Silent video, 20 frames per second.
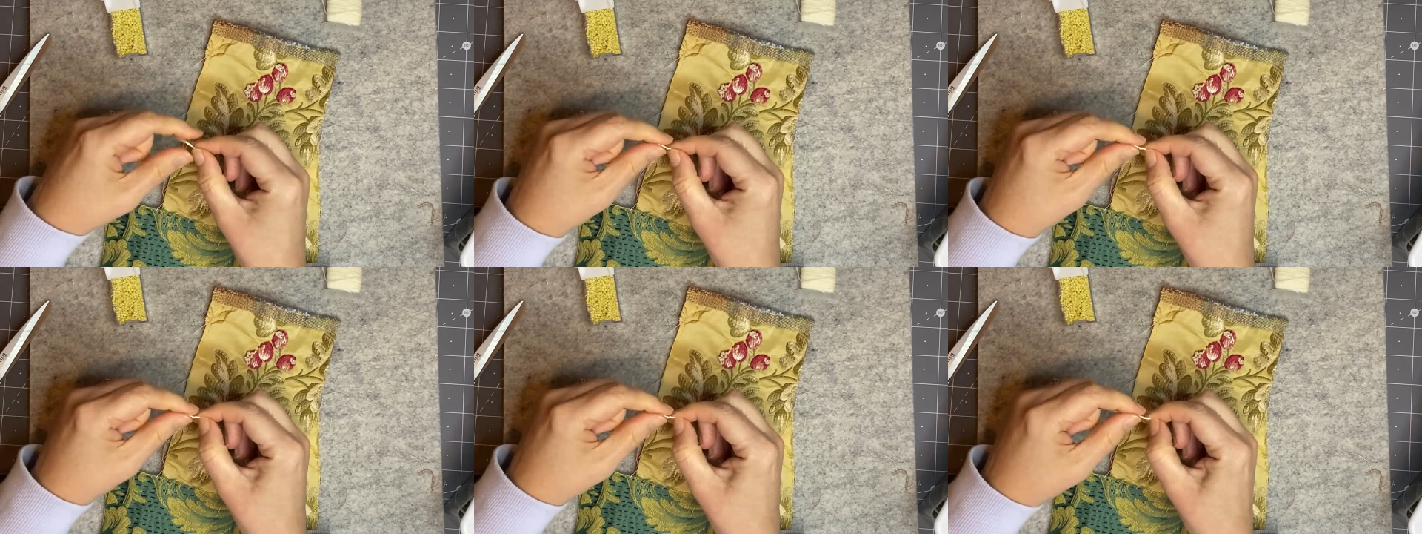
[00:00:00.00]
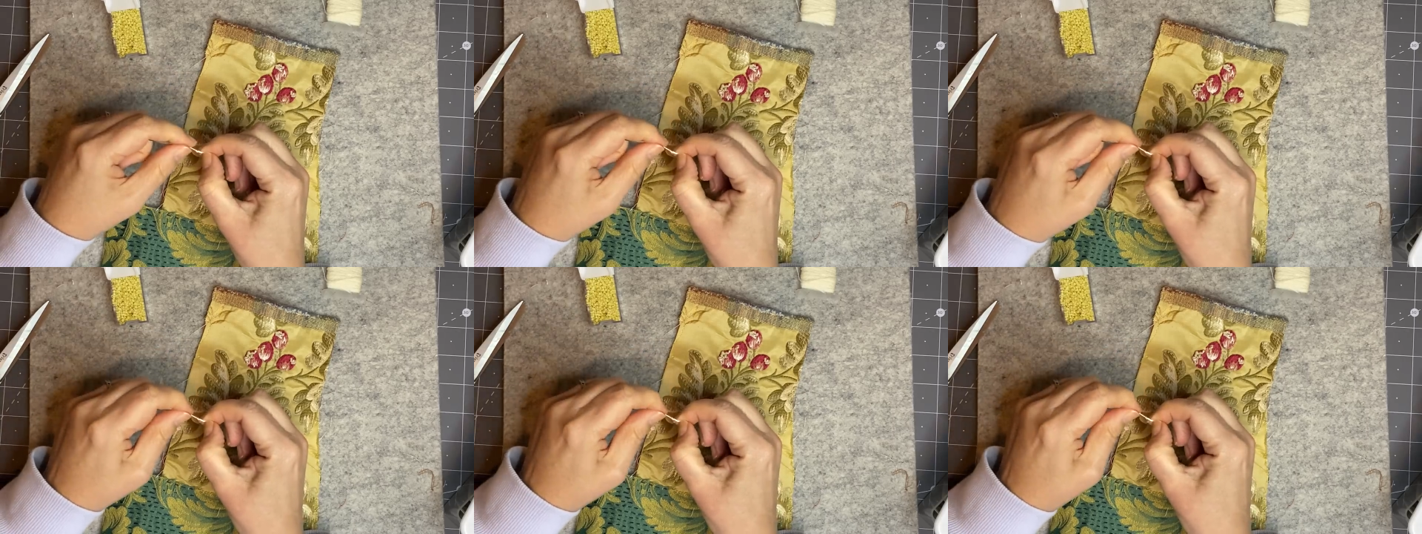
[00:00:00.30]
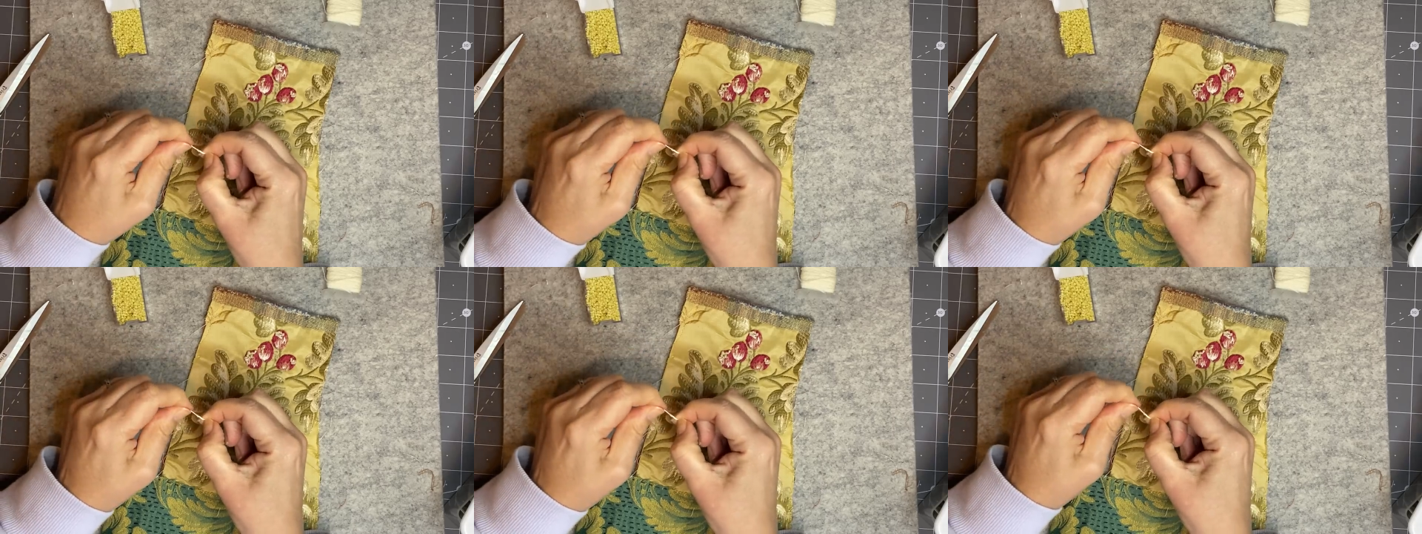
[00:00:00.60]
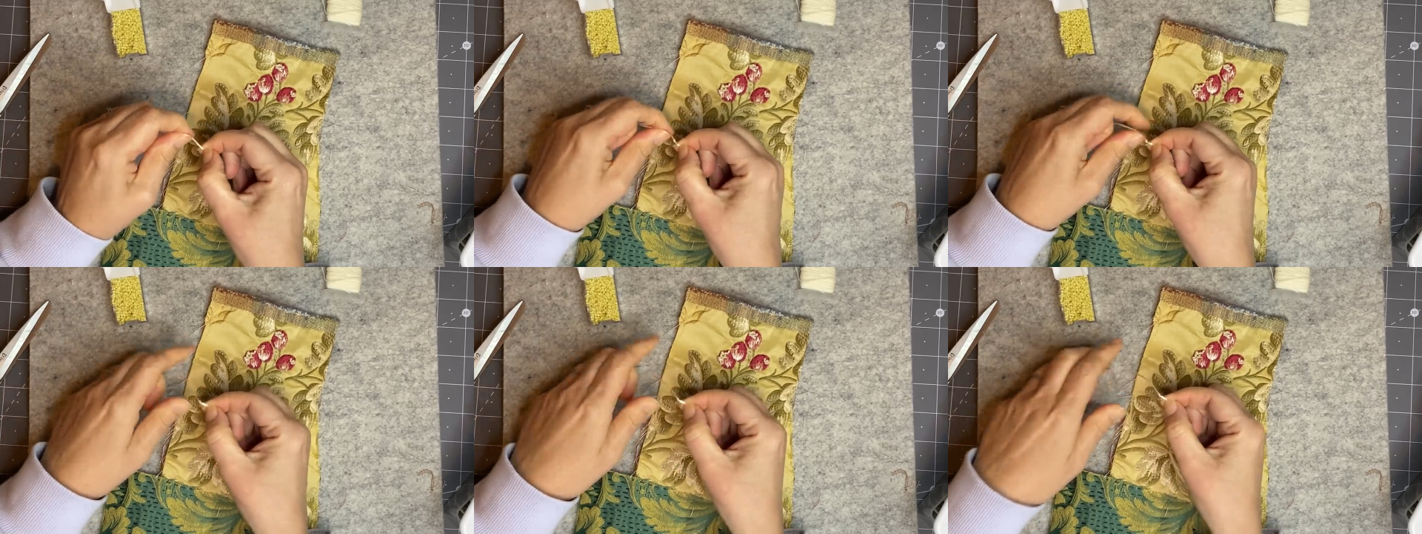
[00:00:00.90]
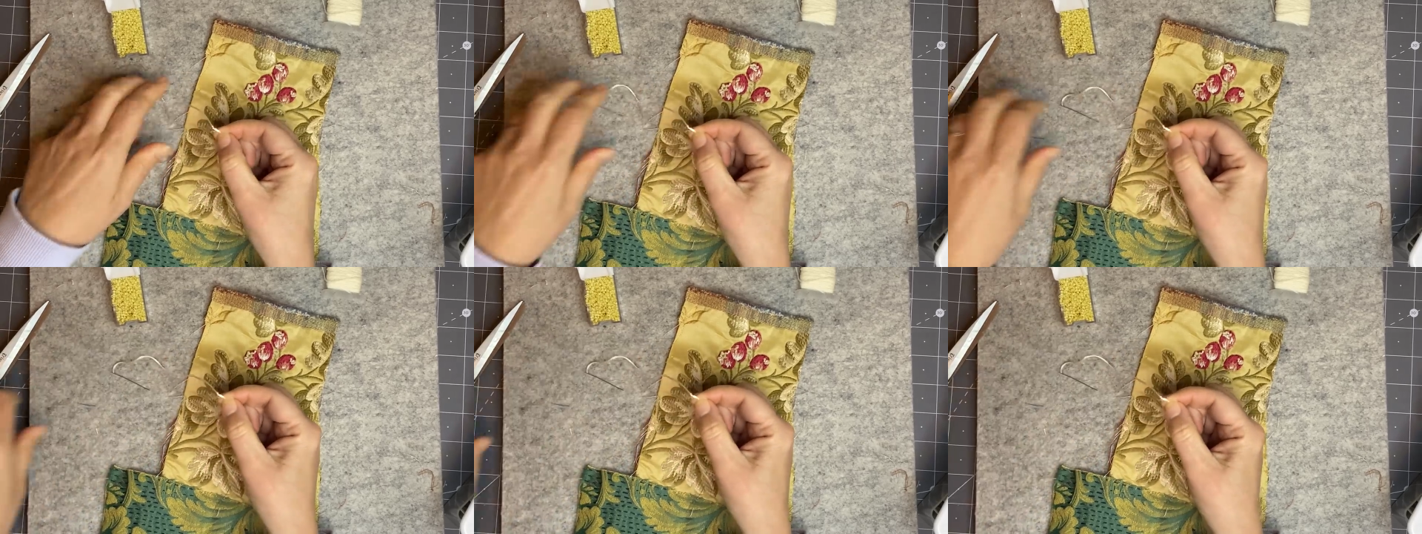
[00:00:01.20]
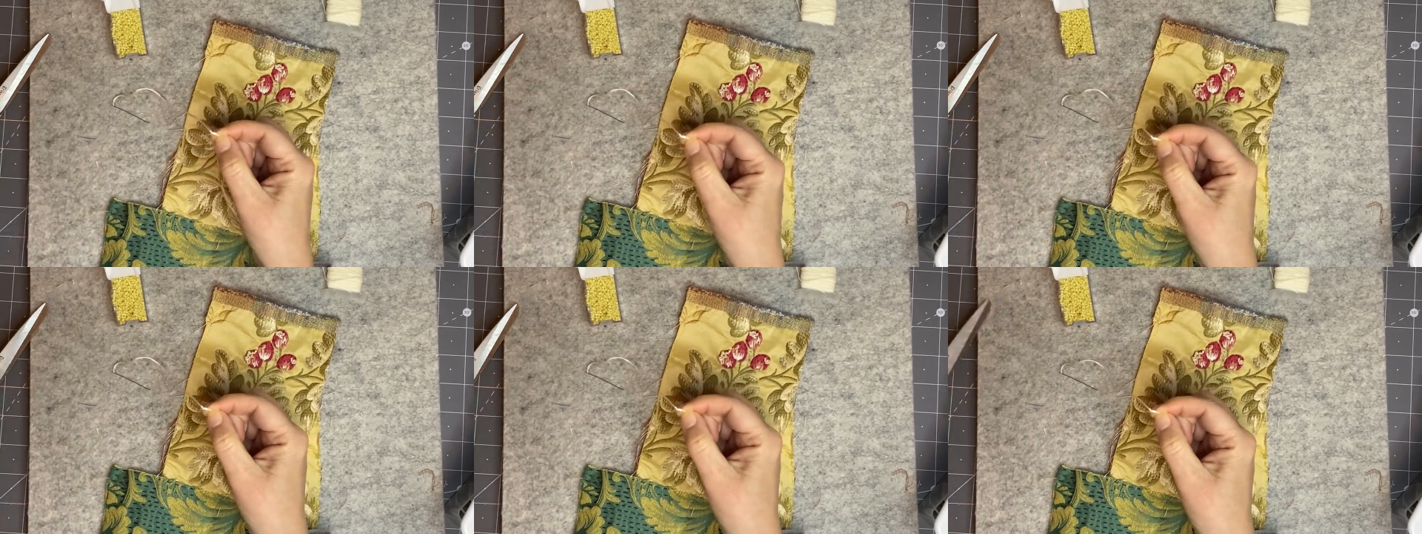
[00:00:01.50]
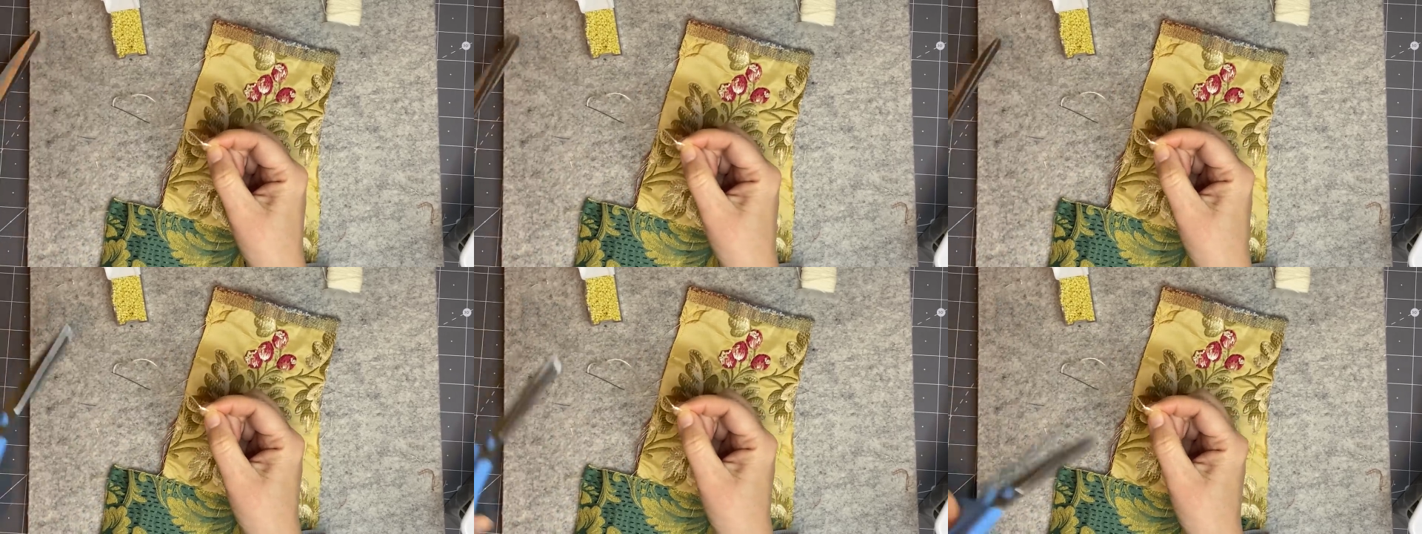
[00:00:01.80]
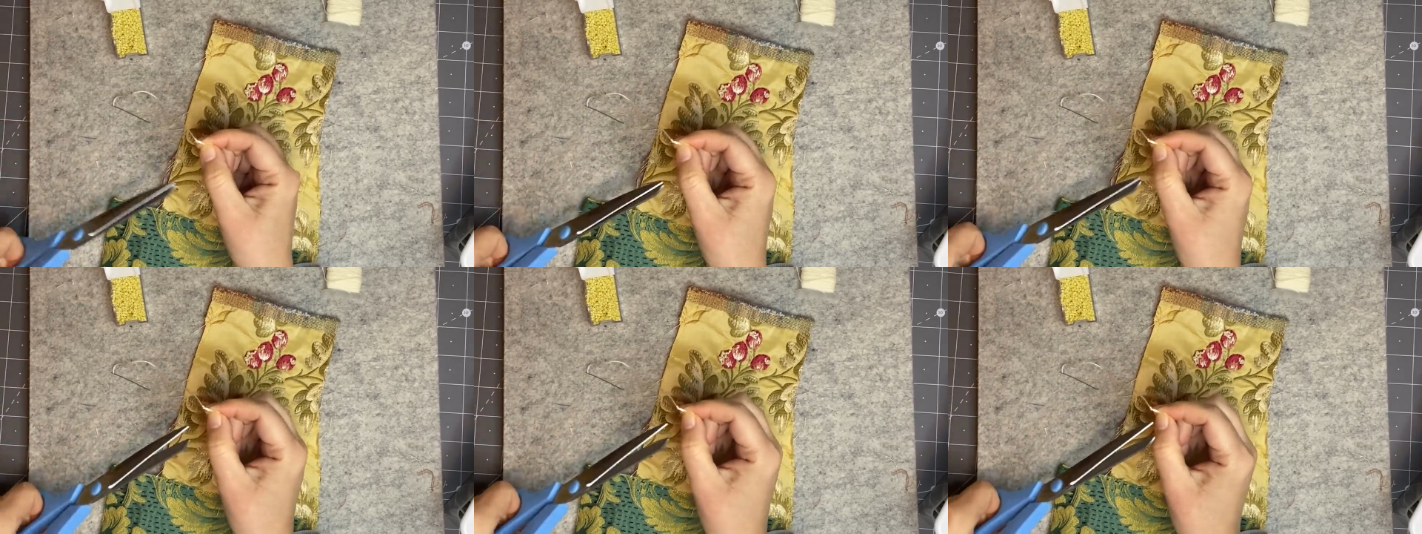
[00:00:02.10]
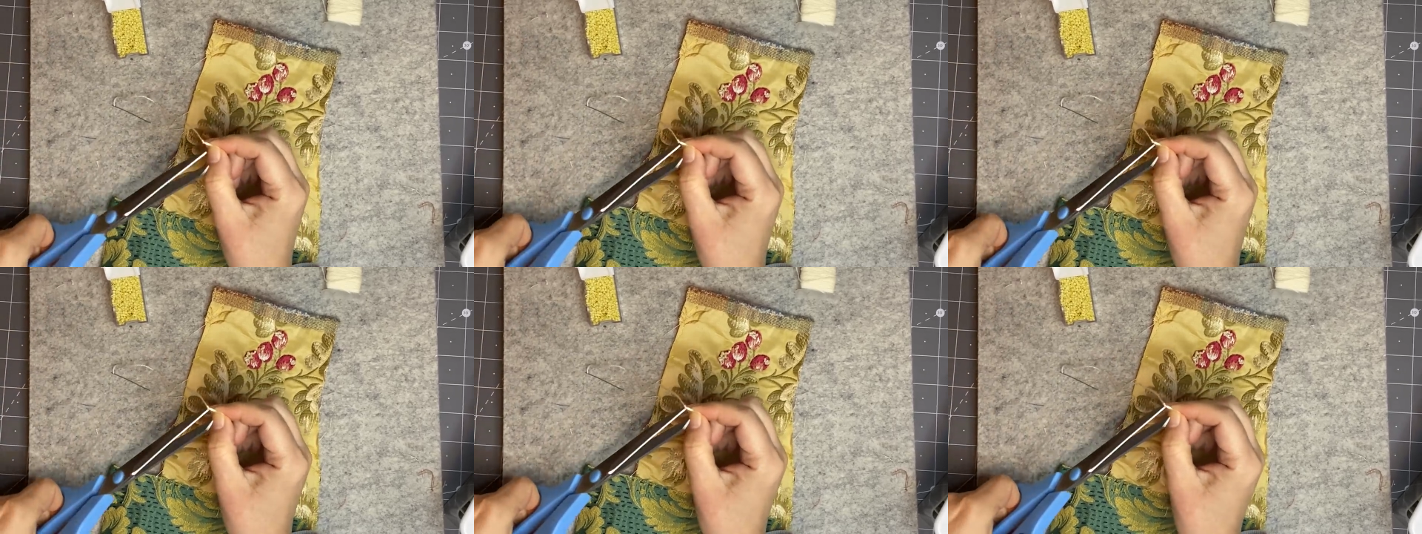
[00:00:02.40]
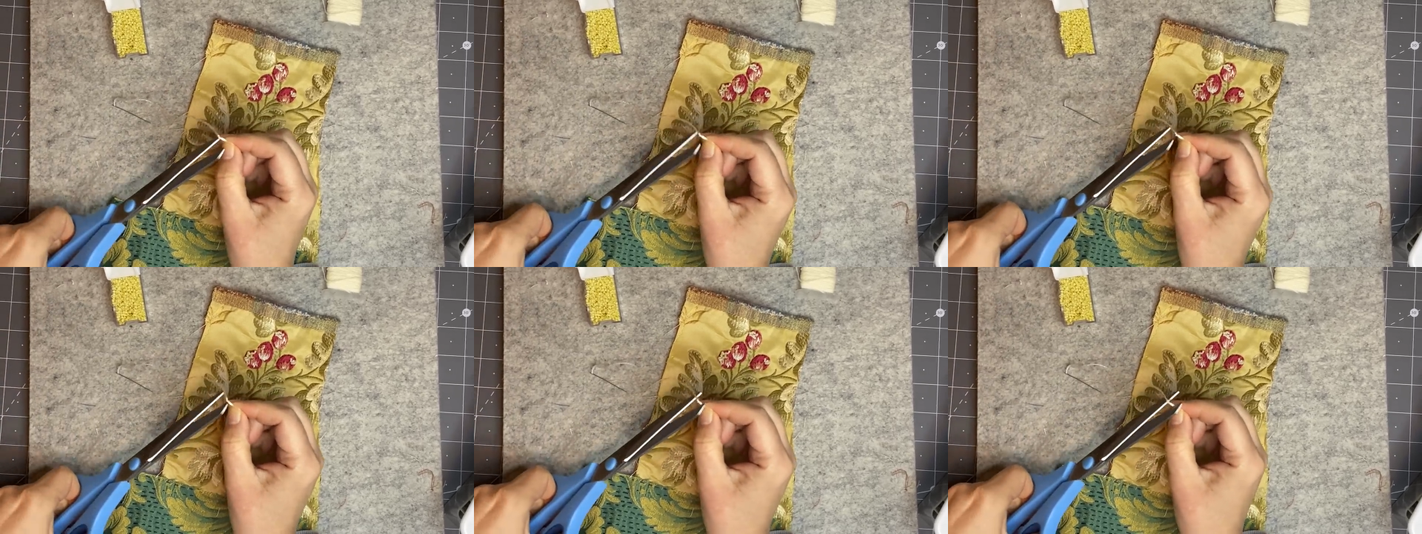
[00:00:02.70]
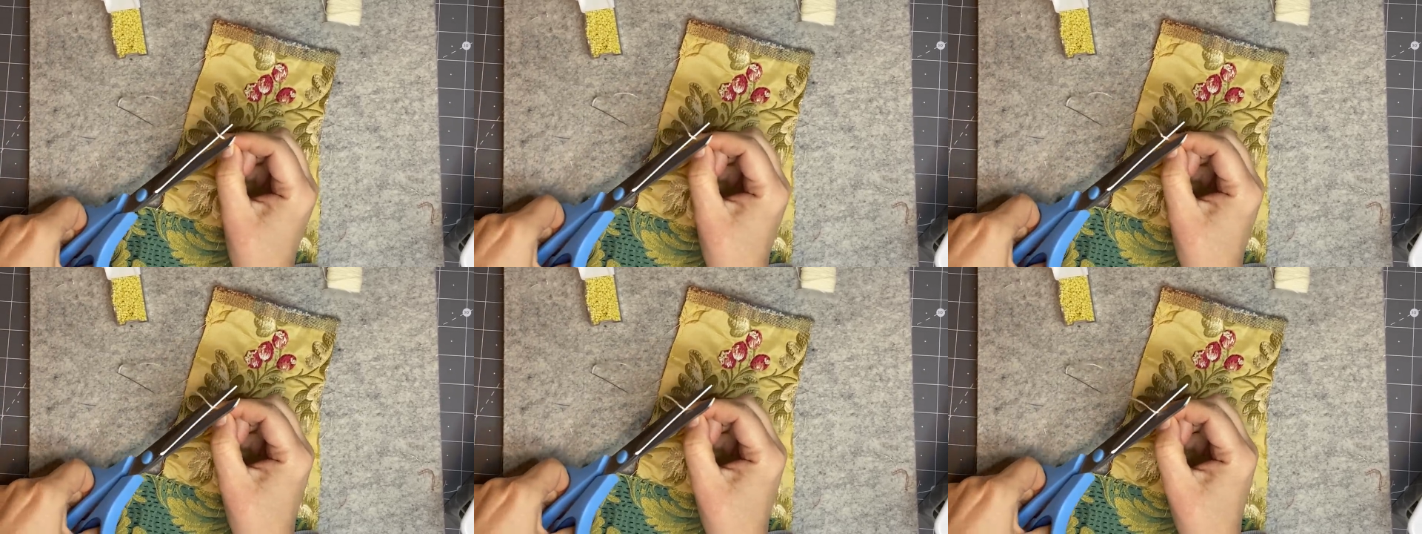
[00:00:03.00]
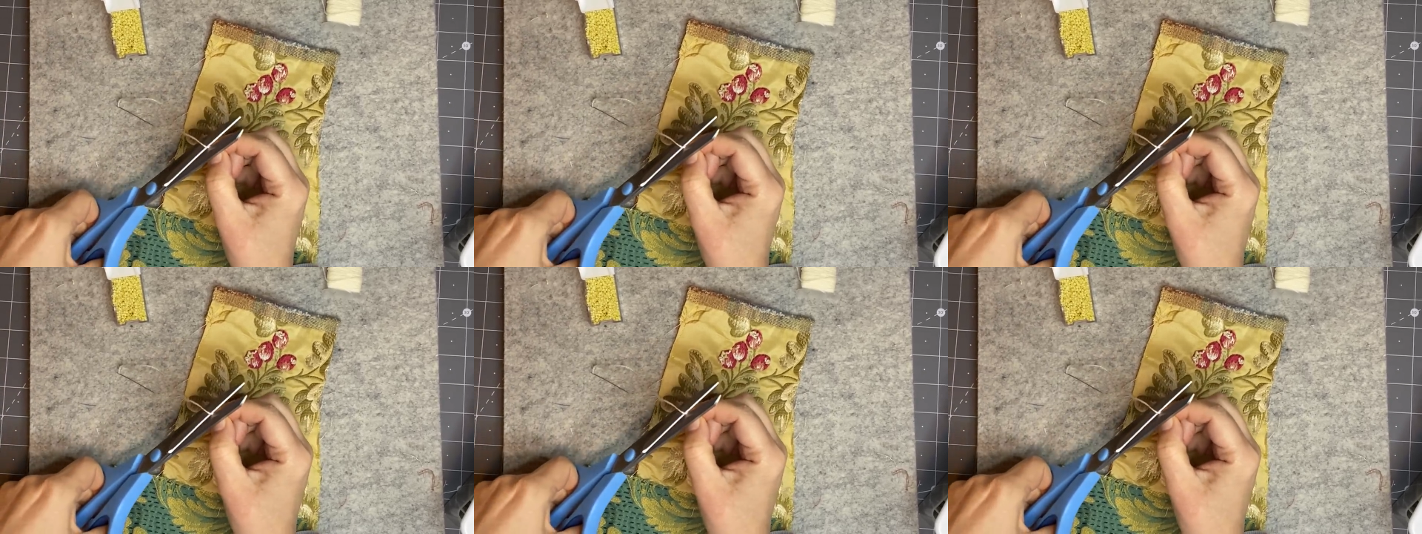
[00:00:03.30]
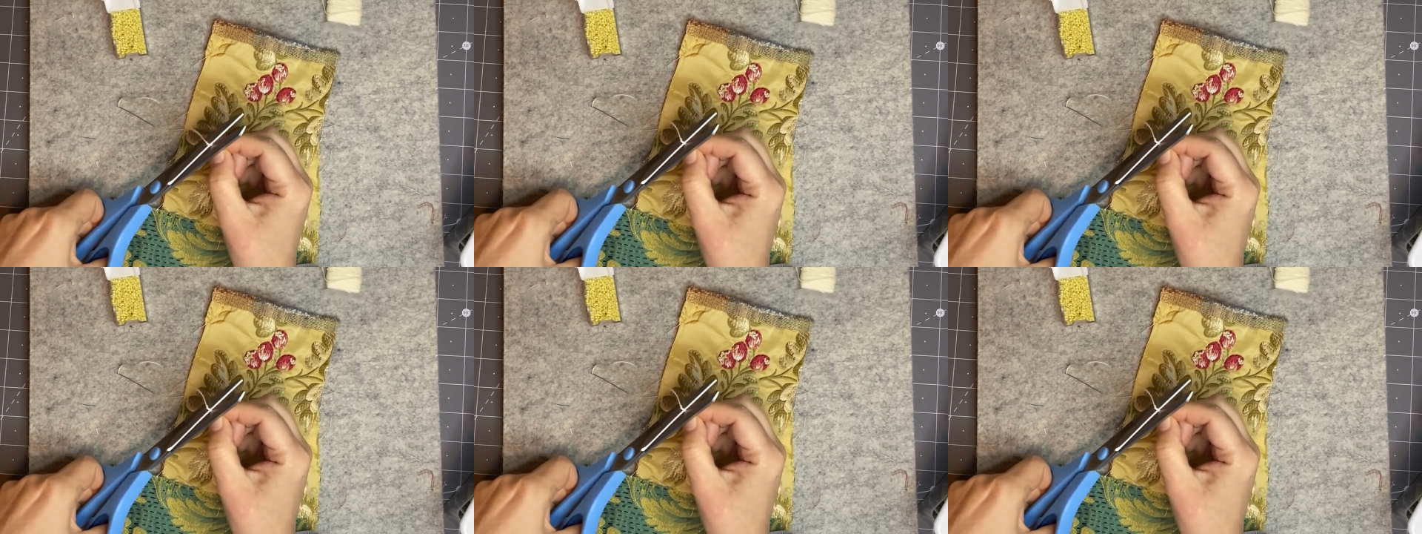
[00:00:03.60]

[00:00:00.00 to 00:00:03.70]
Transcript: Nobody's mouth can be seen.